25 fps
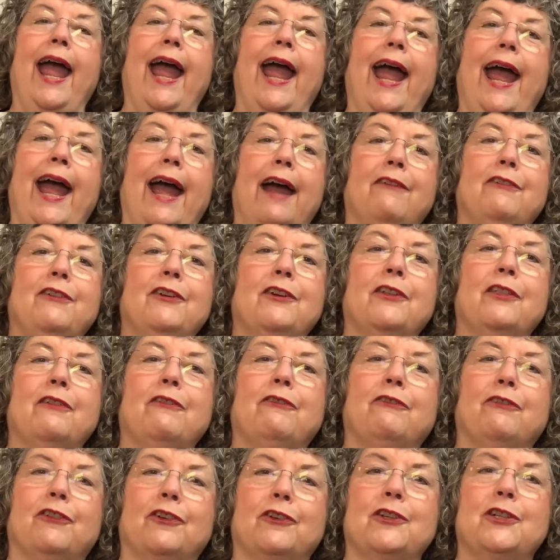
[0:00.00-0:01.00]
After the
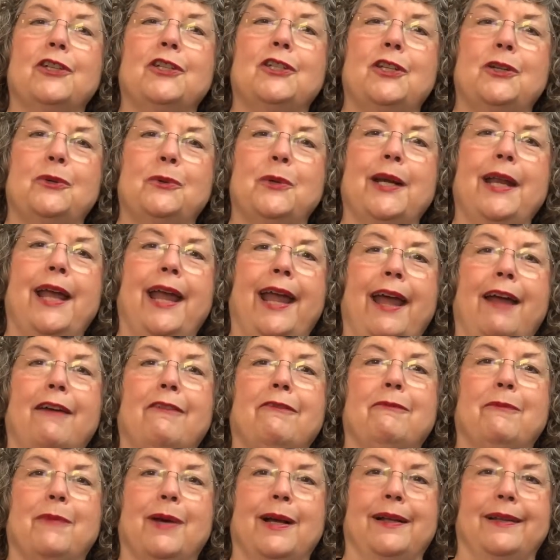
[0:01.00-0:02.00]
first
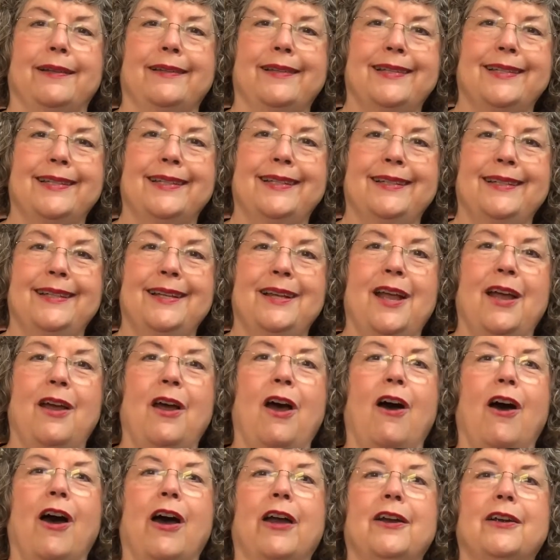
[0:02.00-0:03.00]
2.5 months
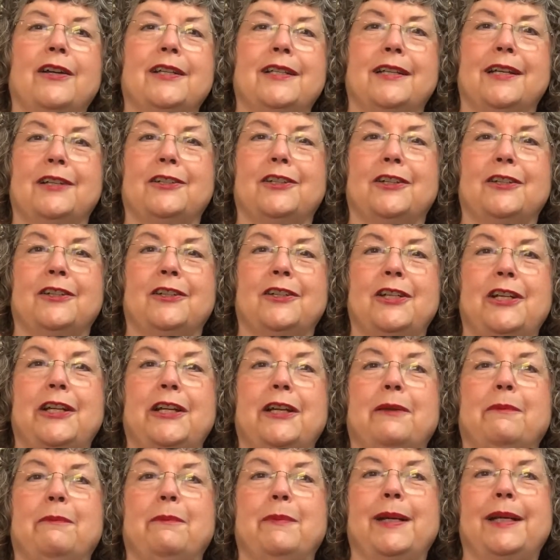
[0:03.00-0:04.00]
on our session,
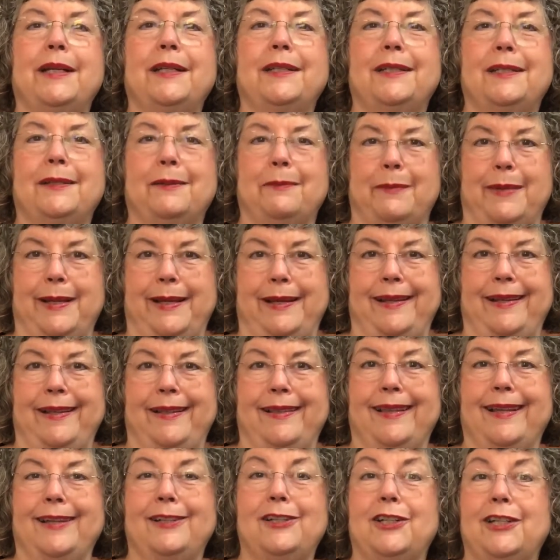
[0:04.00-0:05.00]
she admitted to me
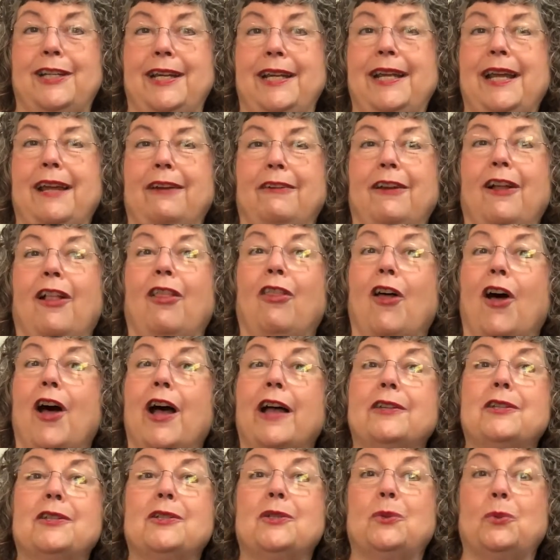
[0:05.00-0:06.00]
that she had
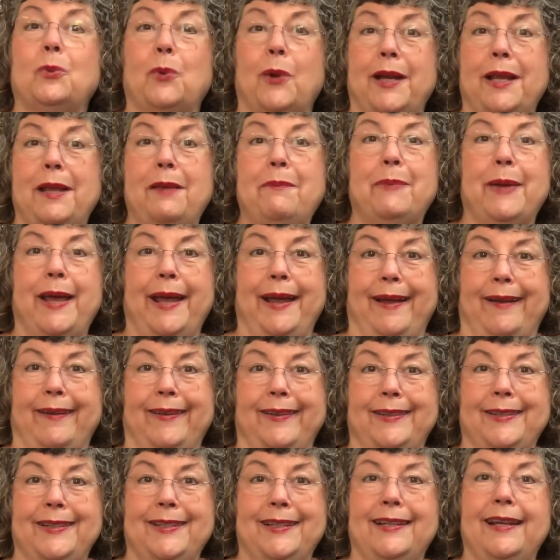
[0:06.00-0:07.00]
lost 20
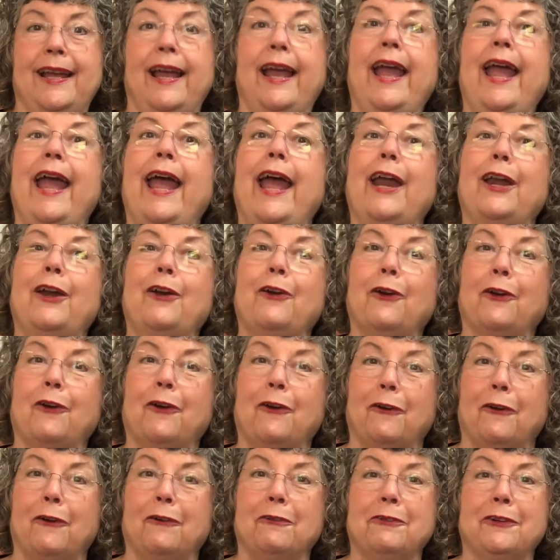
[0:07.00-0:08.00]
pounds and her
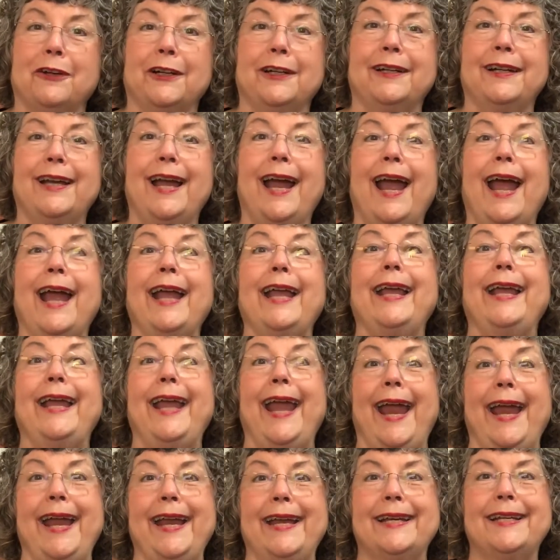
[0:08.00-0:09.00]
girlfriend had
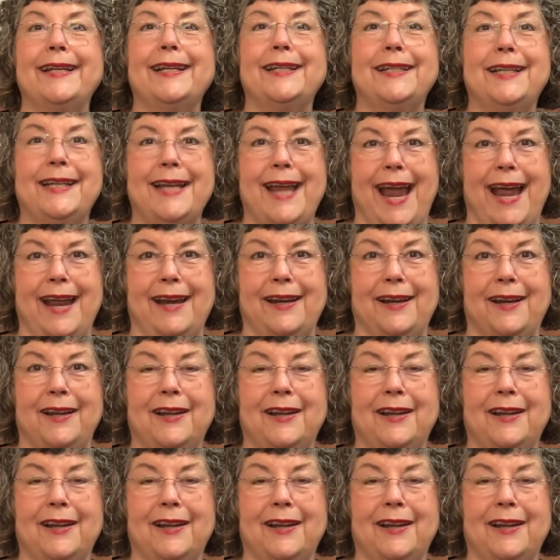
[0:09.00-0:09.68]
gained 10.